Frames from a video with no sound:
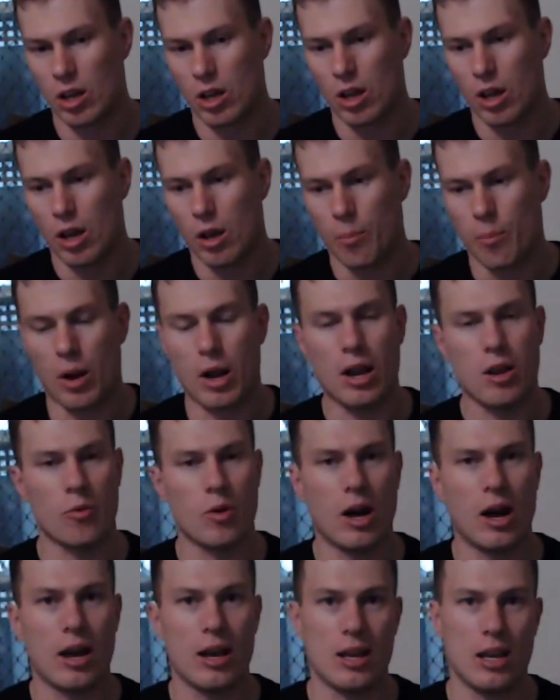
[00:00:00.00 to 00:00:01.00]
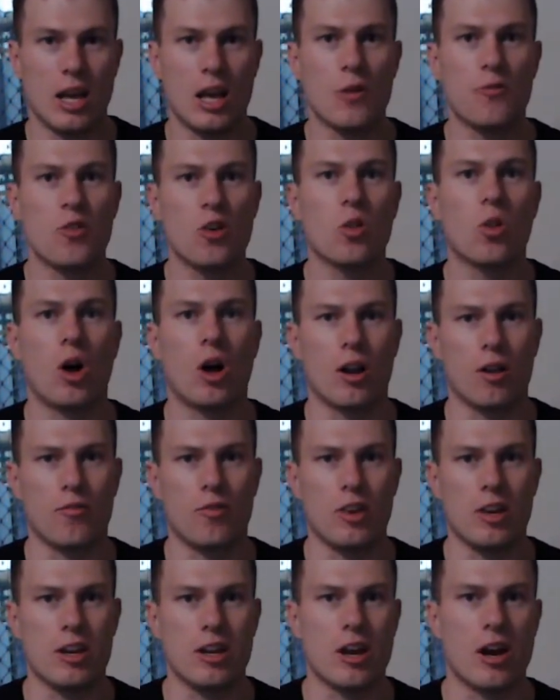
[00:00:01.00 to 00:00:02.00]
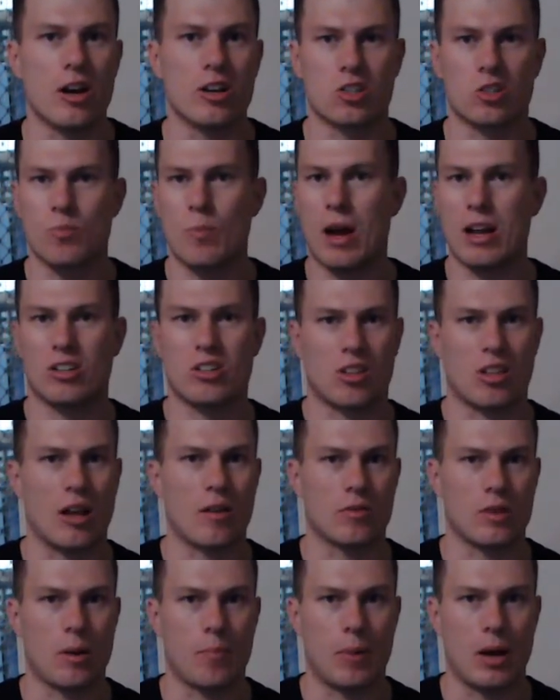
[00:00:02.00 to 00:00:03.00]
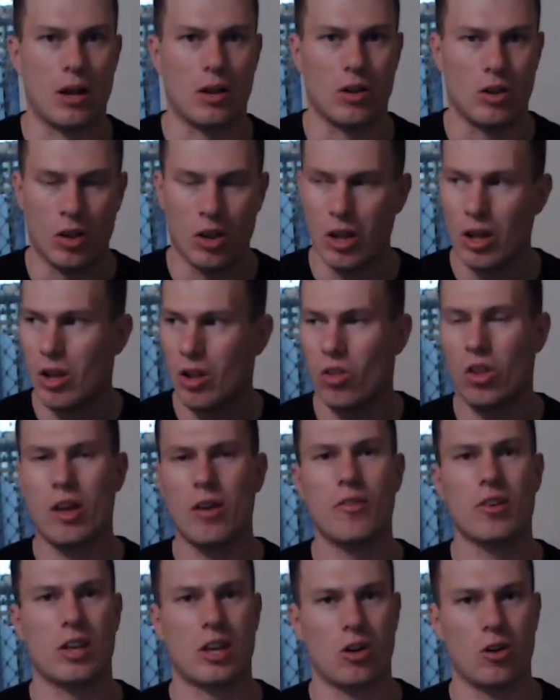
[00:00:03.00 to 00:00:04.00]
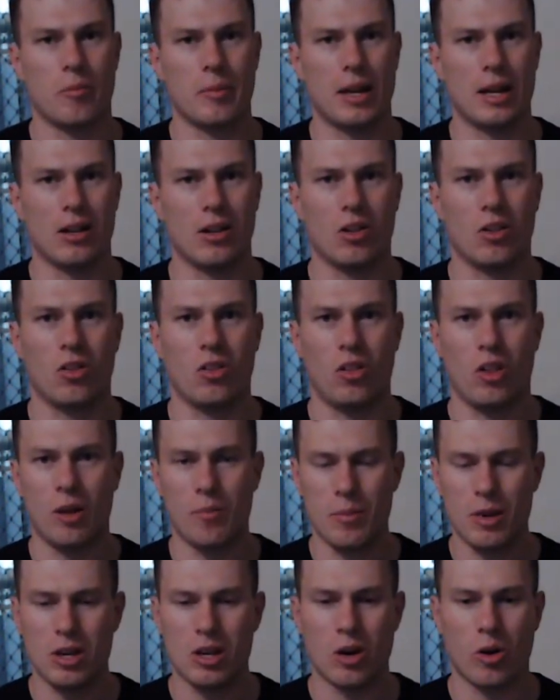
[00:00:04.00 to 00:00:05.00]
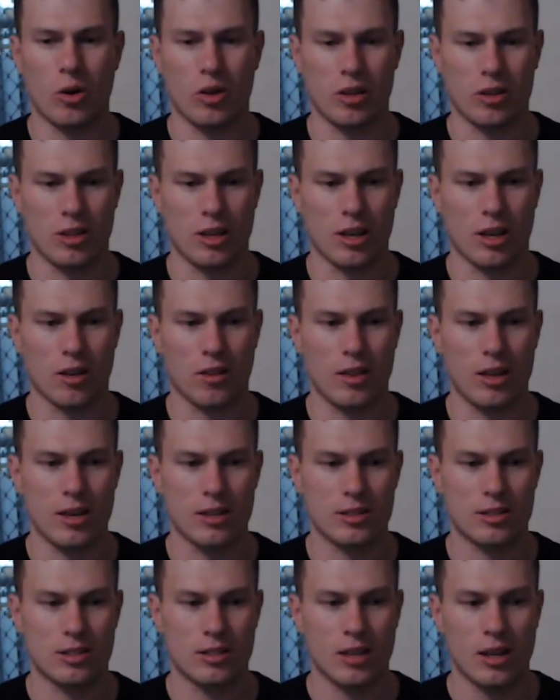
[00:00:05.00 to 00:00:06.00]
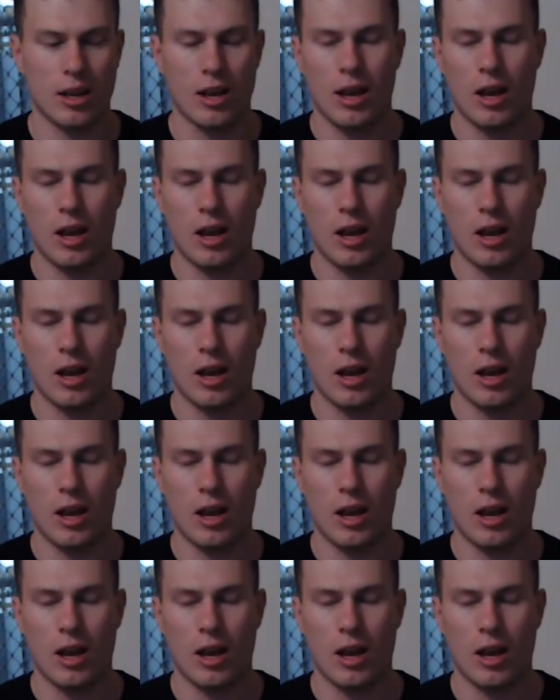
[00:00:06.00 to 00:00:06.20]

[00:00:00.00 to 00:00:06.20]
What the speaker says: But anyway, if you like the video, smash the thumbs up button, leave a comment, let me know what you think of this,